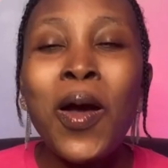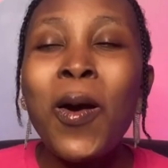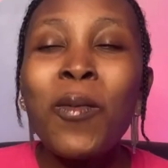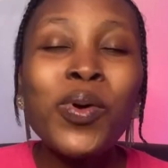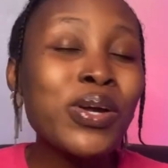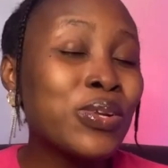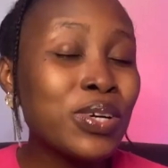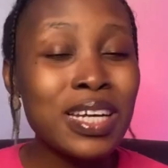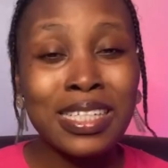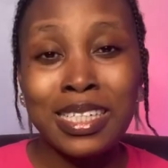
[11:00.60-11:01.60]
But you know
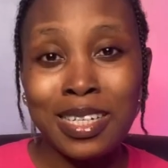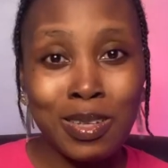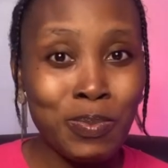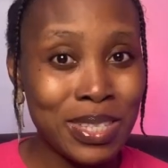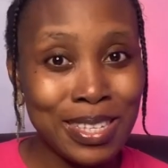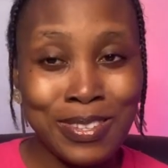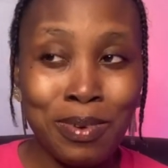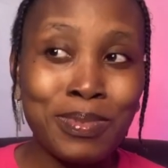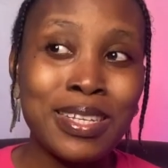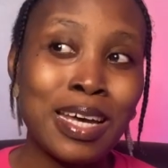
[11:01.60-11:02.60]
that ChatGPT
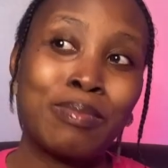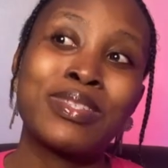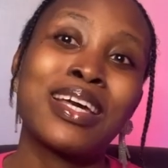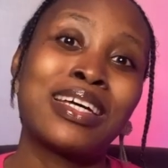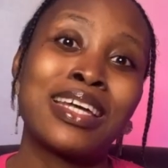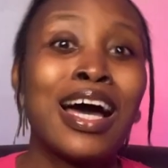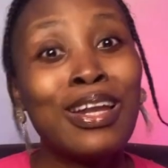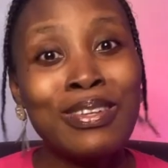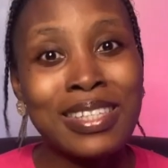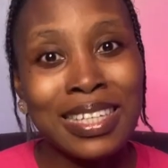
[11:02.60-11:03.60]
sometimes can
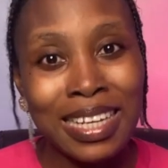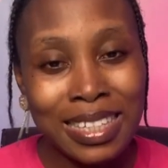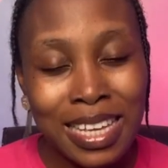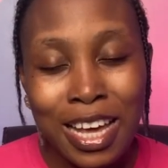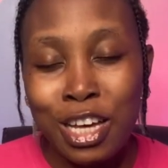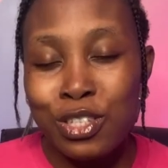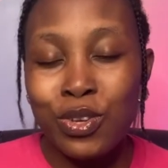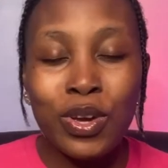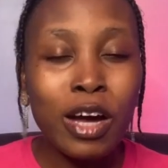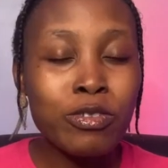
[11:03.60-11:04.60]
hallucinate, so
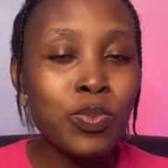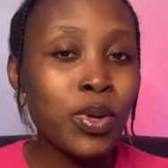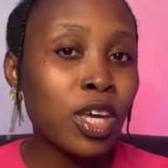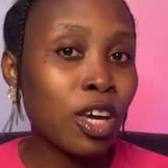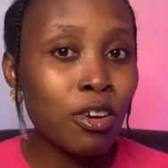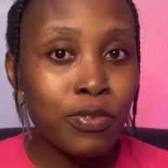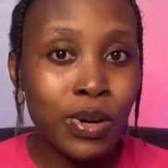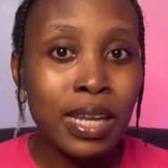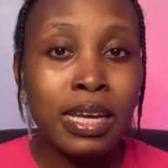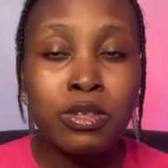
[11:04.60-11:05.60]
you have to be careful. I
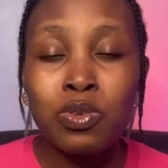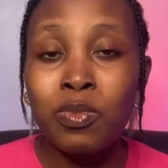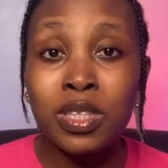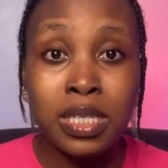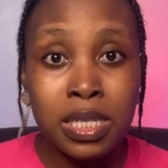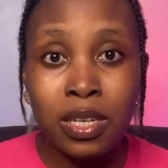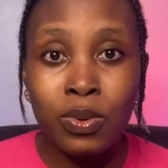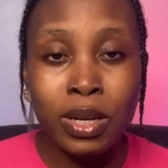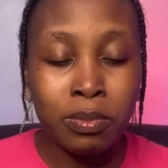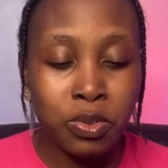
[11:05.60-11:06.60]
like to be detailed
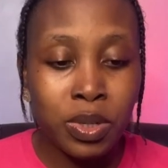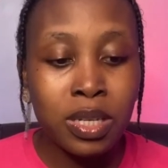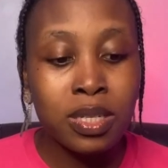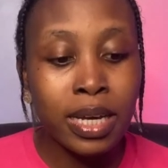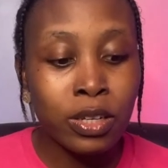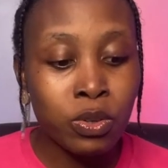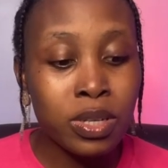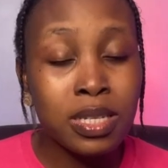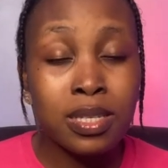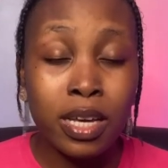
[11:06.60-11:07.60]
when I'm doing this. I do
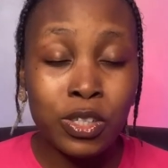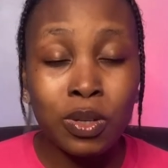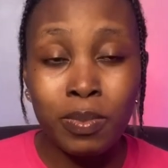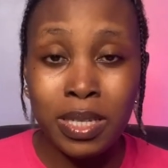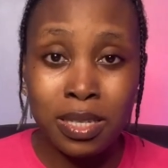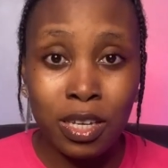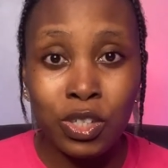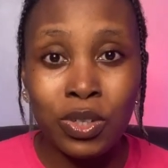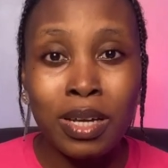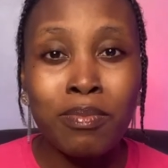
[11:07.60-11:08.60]
this section by
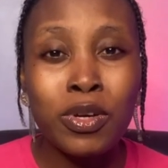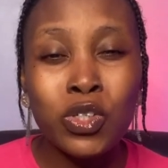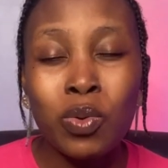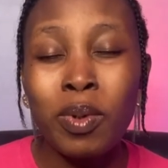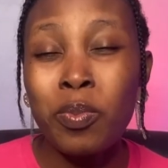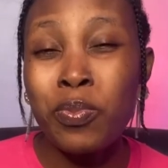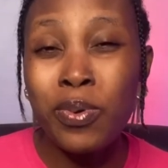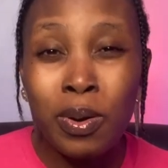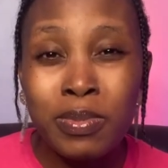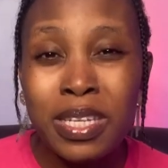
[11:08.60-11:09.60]
section and make sure my
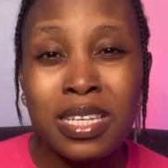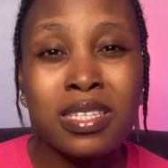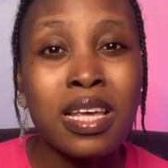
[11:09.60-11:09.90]
prompt is